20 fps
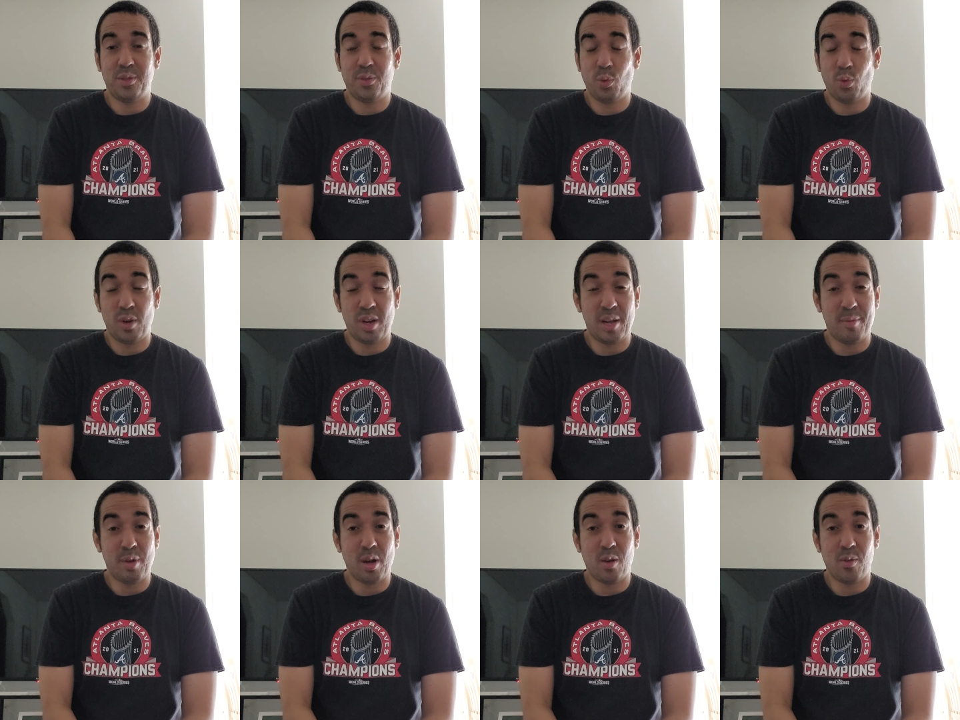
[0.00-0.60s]
4
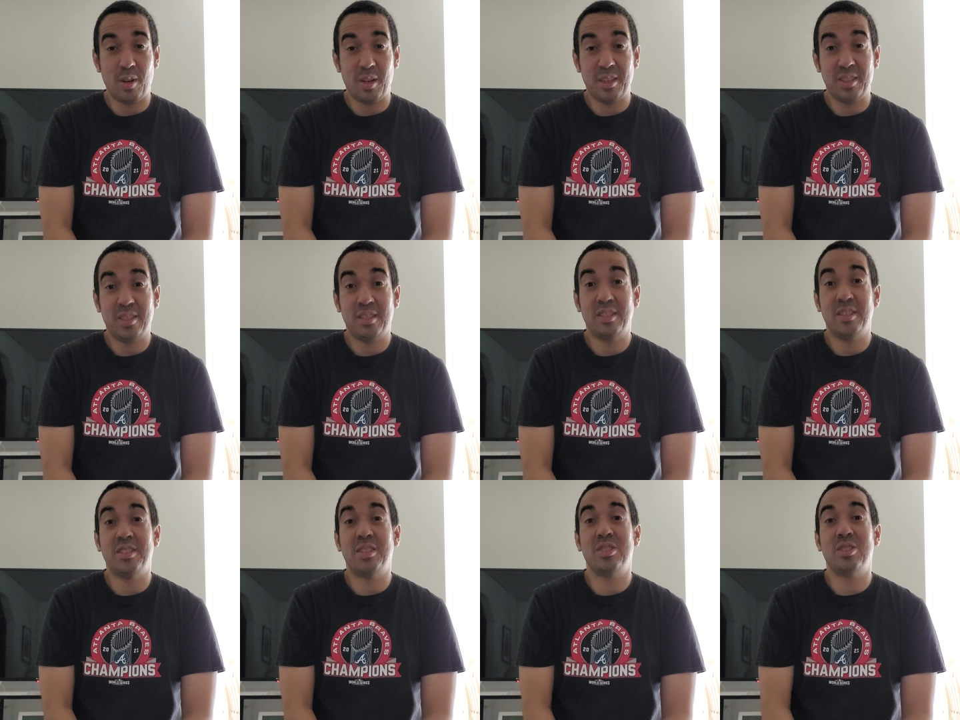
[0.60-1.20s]
and 8 mile race,
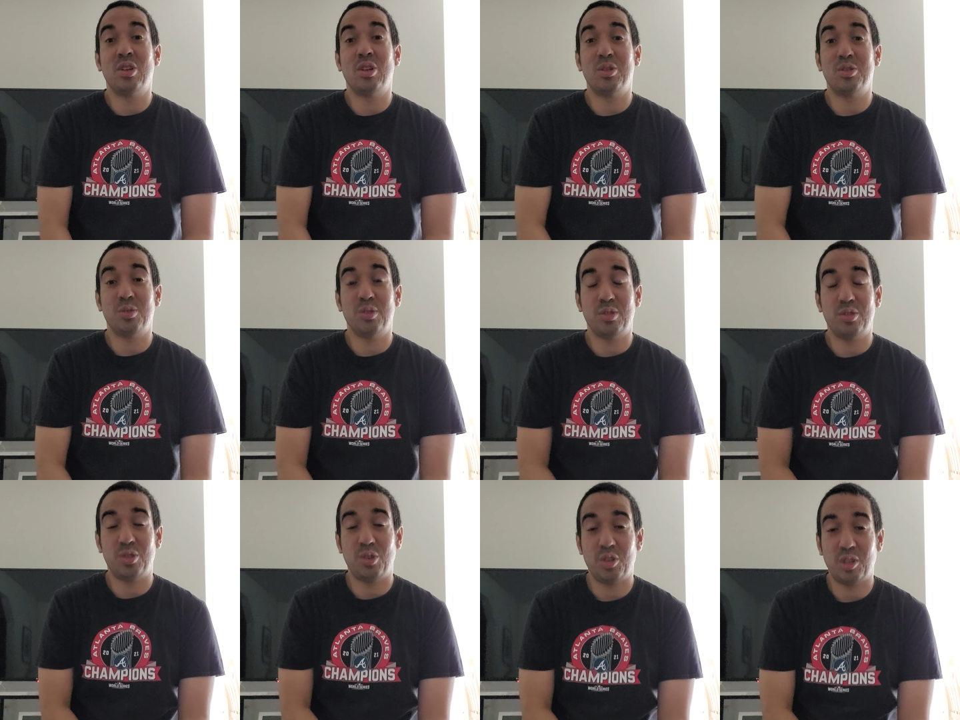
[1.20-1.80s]
this is also
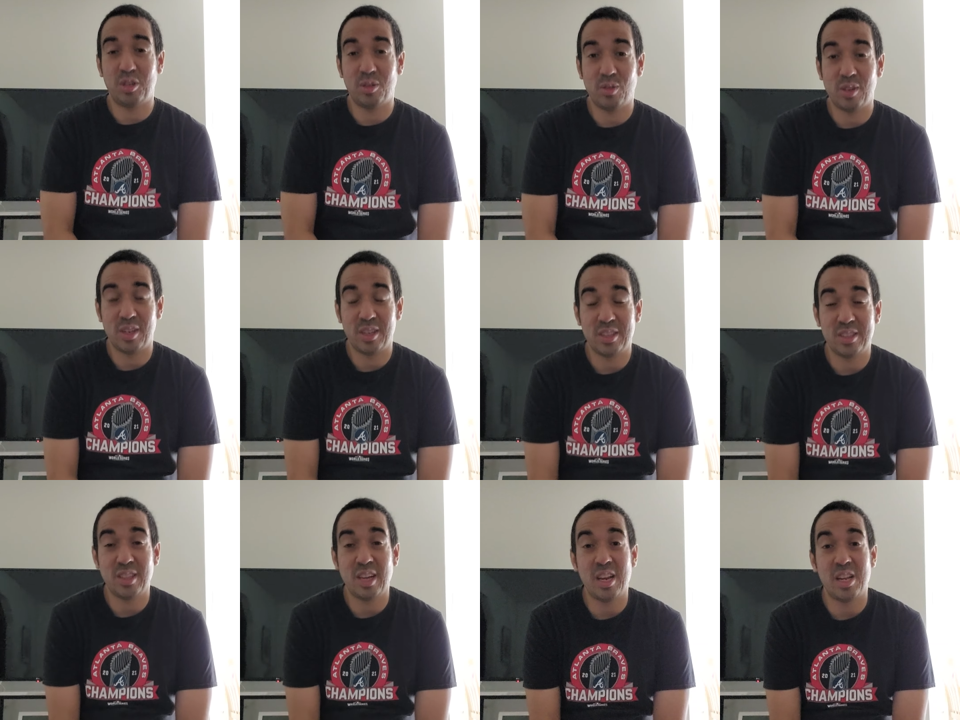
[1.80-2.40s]
a circuit
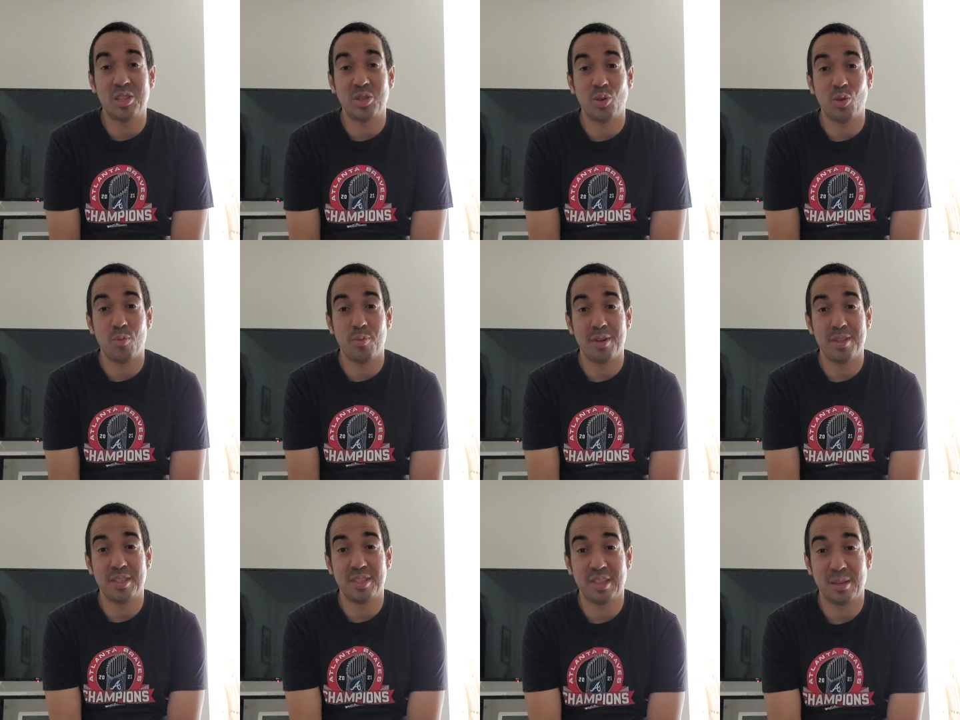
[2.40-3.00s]
race and it's owned
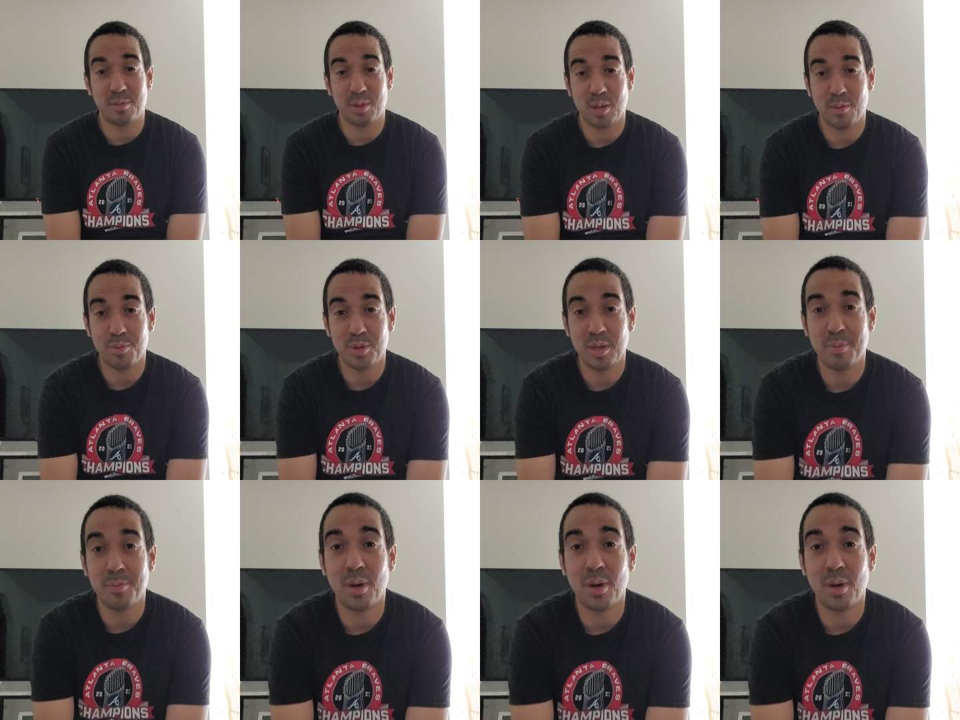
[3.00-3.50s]
by the same company,